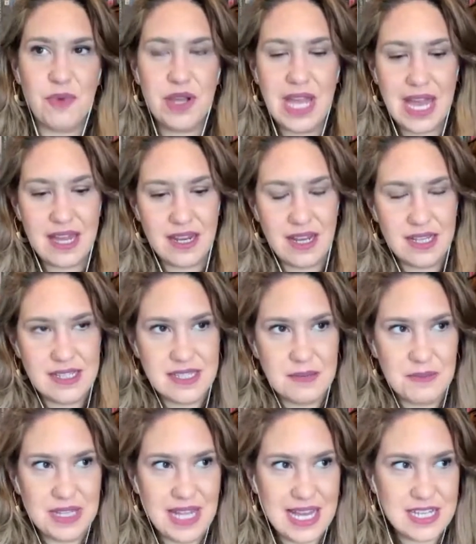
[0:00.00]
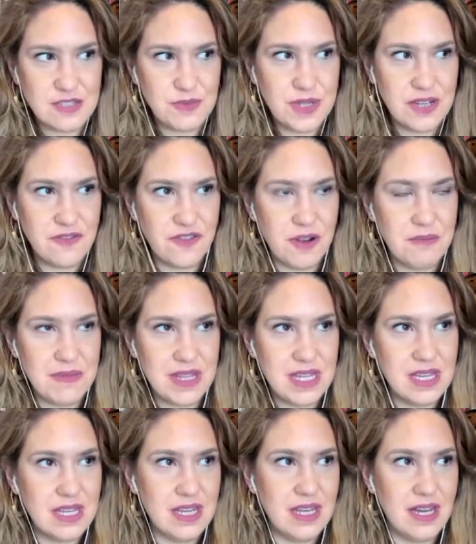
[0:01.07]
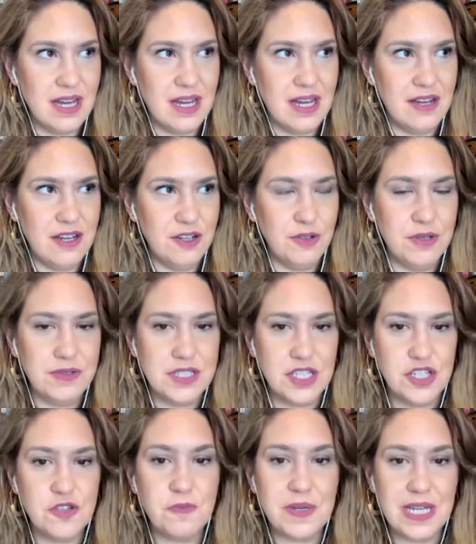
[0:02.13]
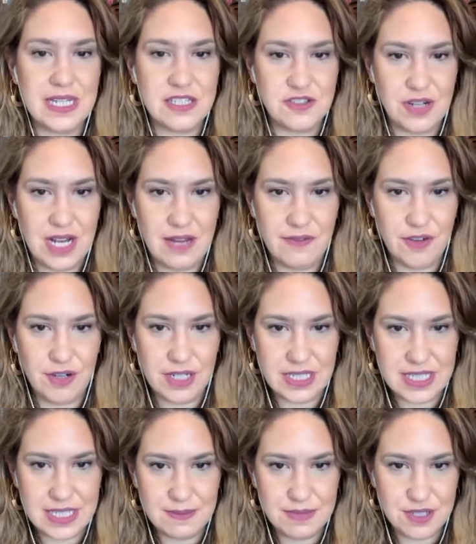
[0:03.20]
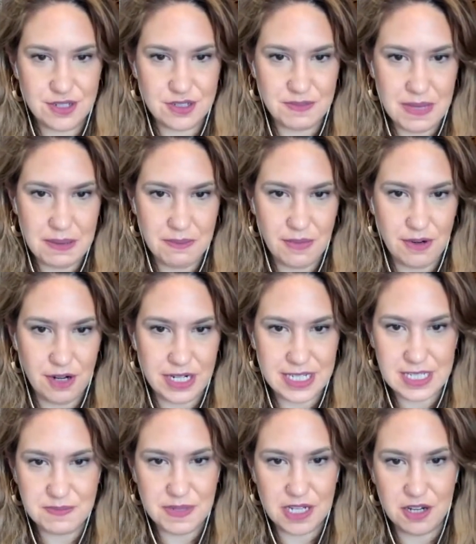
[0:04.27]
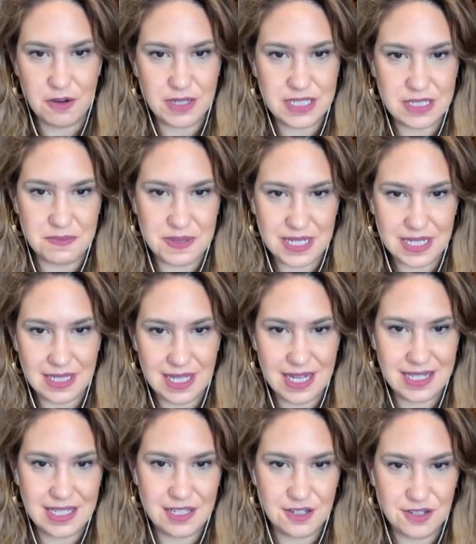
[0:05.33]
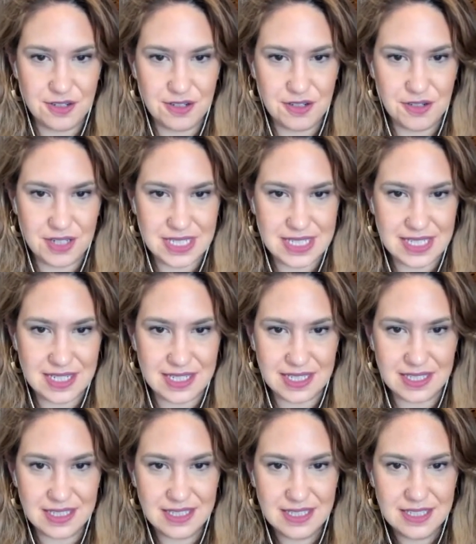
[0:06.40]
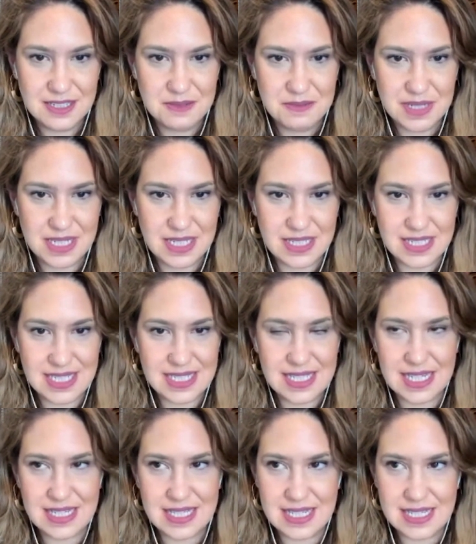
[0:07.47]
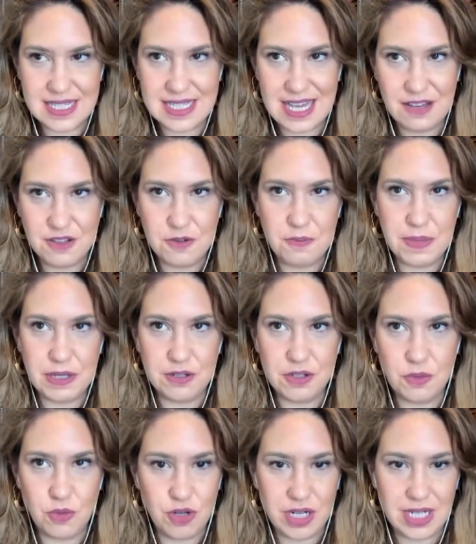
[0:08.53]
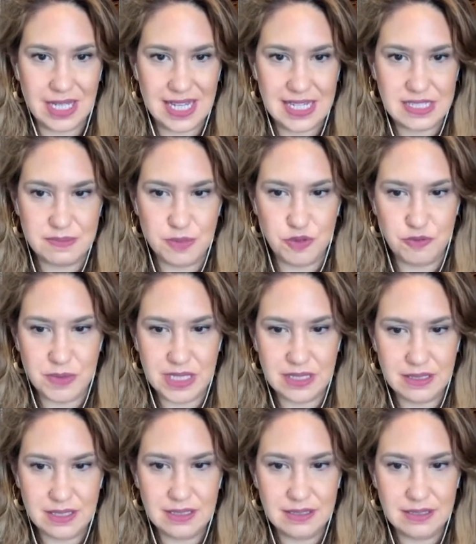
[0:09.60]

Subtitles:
and we had on someone last week from the who he was a UPS driver and a Teamsters member, and he's been going to the picket line here in New York City because he says this is how you build a working class movement.